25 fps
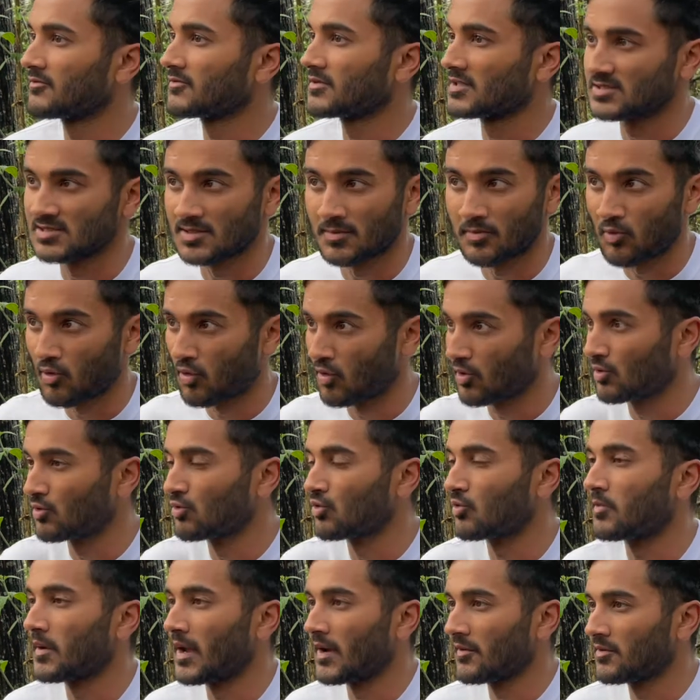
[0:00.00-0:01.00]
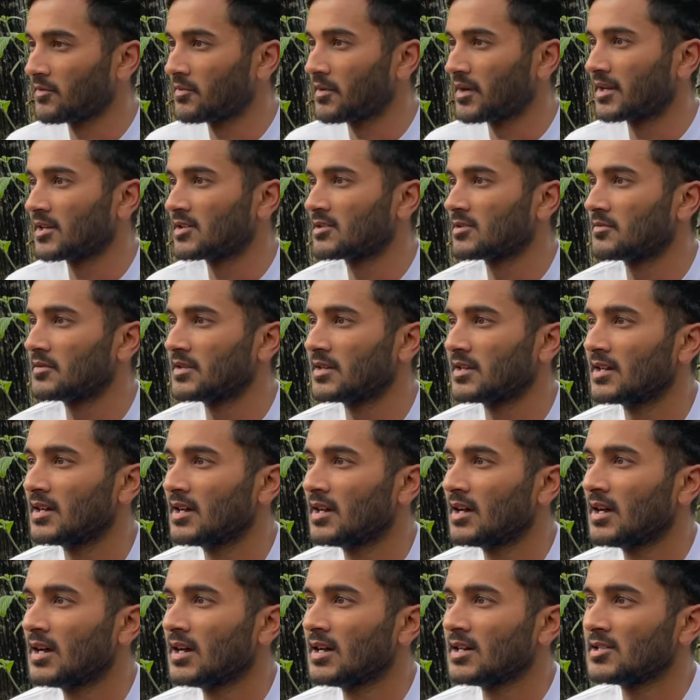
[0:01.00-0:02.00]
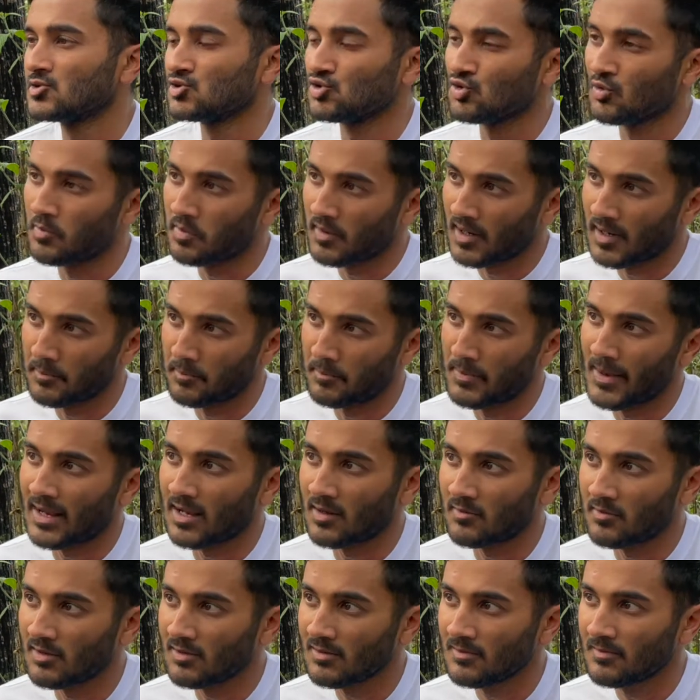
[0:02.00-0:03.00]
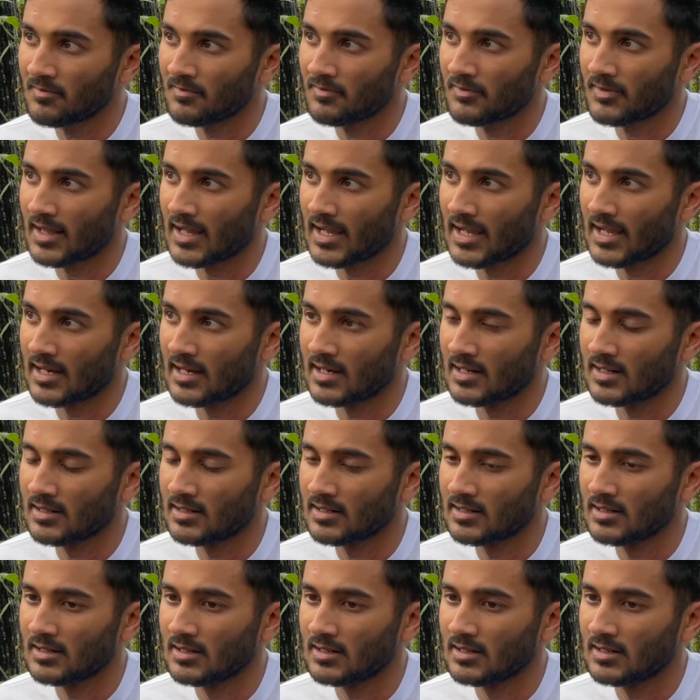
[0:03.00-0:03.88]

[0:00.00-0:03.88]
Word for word: the support group, everybody to be super impeccable in